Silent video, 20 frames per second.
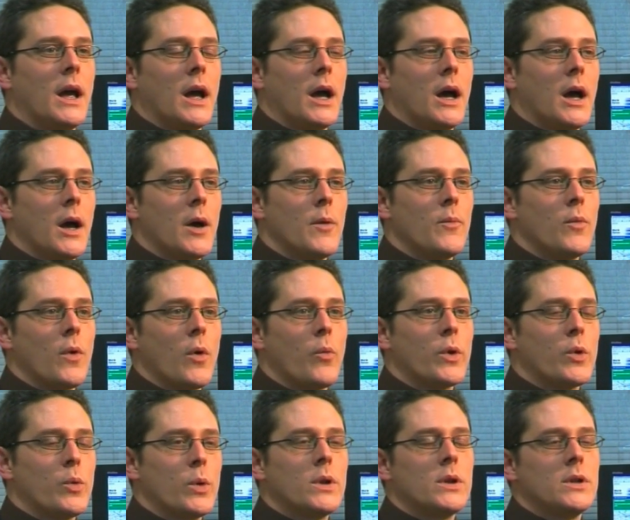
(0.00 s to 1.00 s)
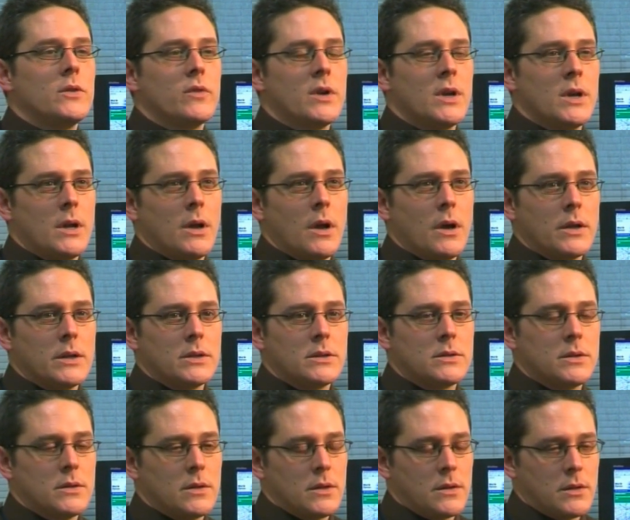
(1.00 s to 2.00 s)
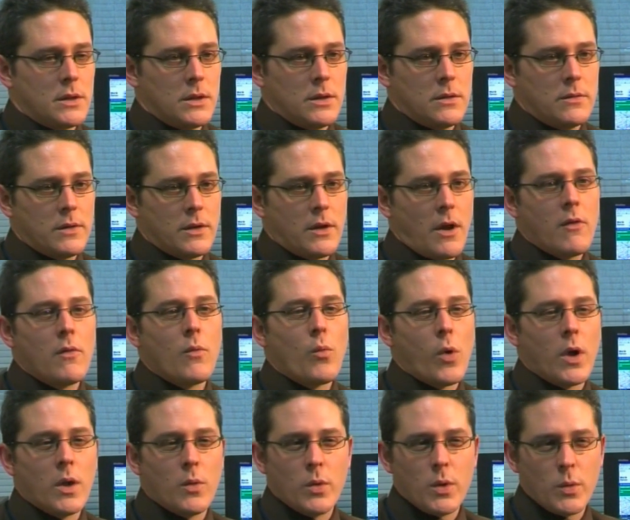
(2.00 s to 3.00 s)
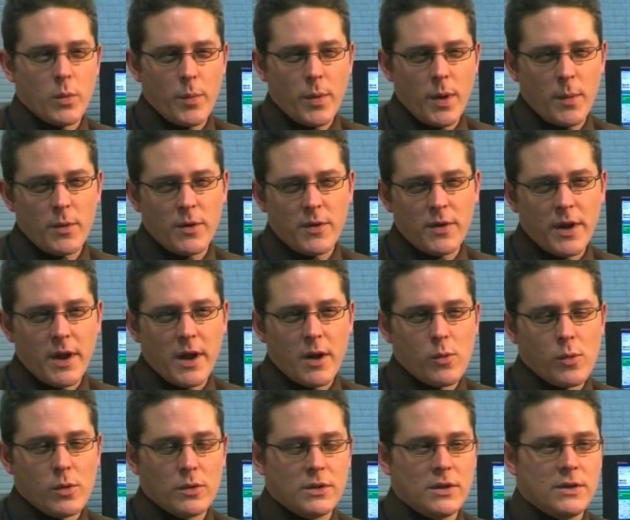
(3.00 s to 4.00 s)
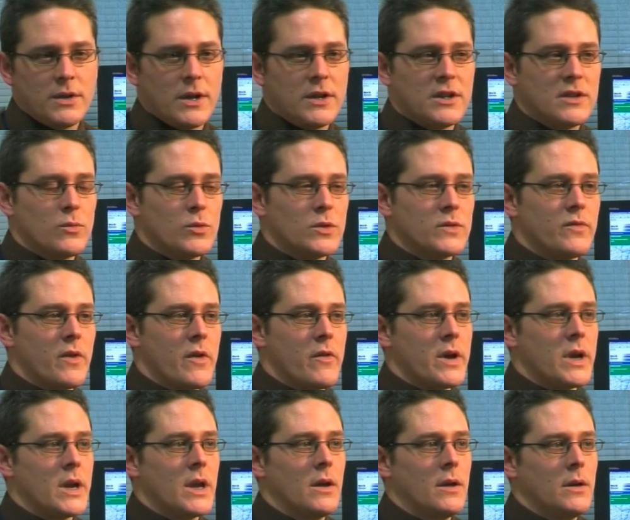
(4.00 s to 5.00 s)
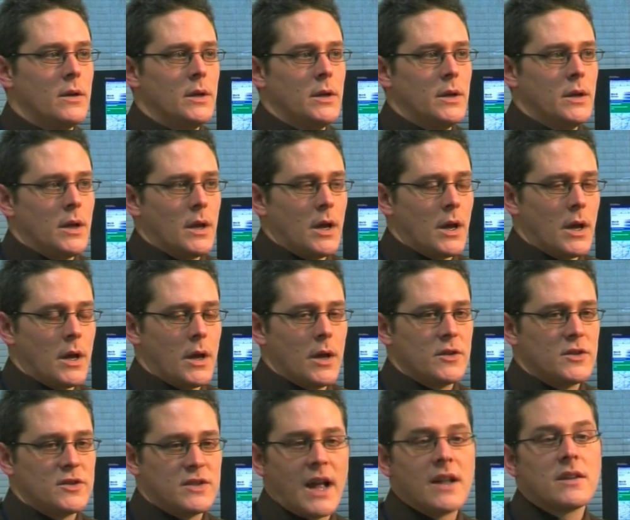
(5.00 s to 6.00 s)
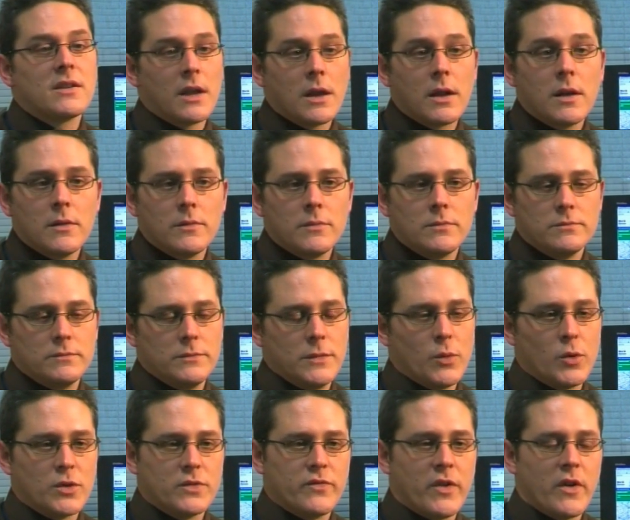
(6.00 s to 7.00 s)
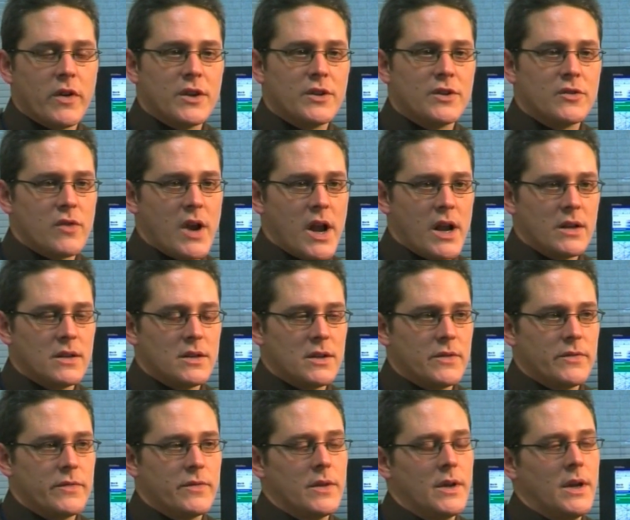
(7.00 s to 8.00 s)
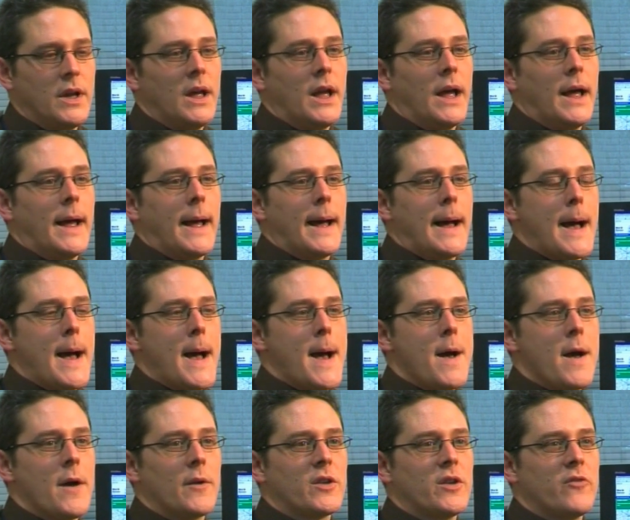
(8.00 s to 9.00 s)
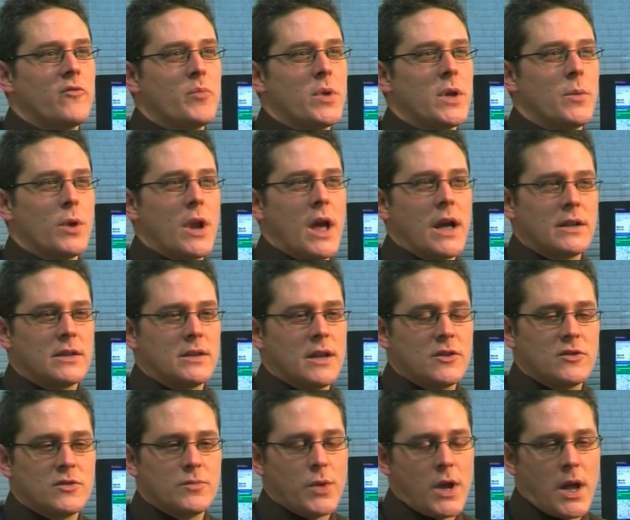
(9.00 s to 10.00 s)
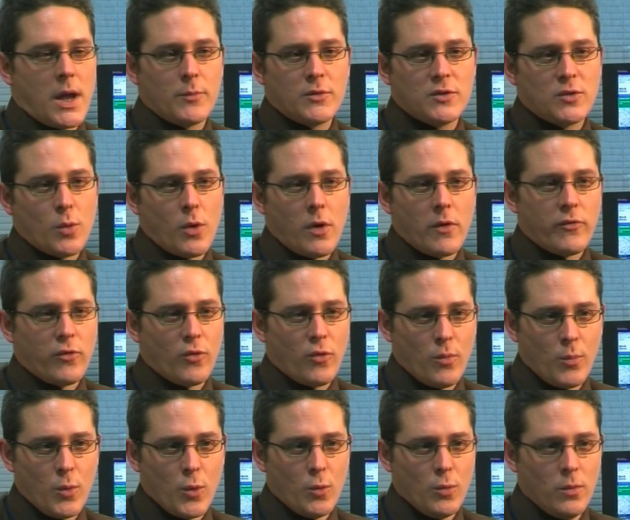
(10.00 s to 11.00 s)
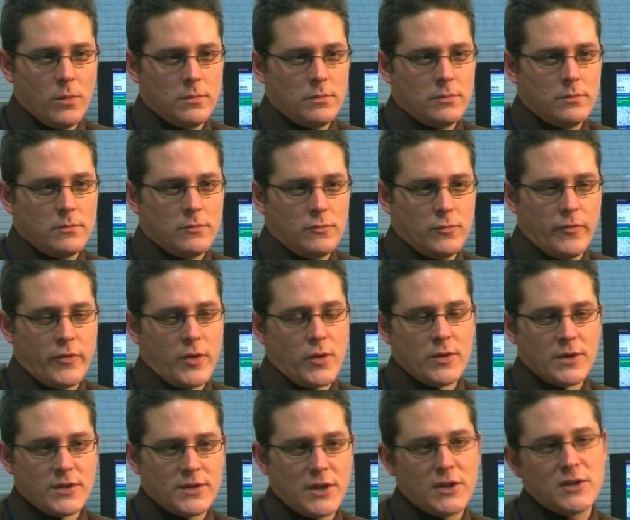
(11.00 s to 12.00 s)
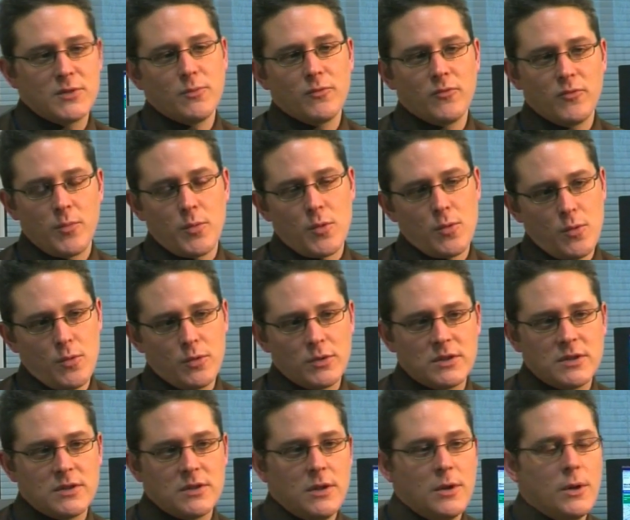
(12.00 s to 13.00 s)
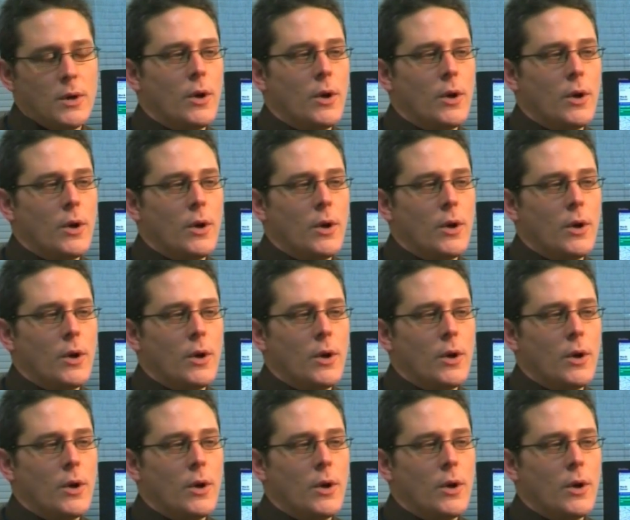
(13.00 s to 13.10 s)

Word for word: Um, and we quickly realised that the, the current way we were publishing air quality data was very uh, static. It wasn't very interactive uh, and giving people access perhaps to our formal review and assessment reports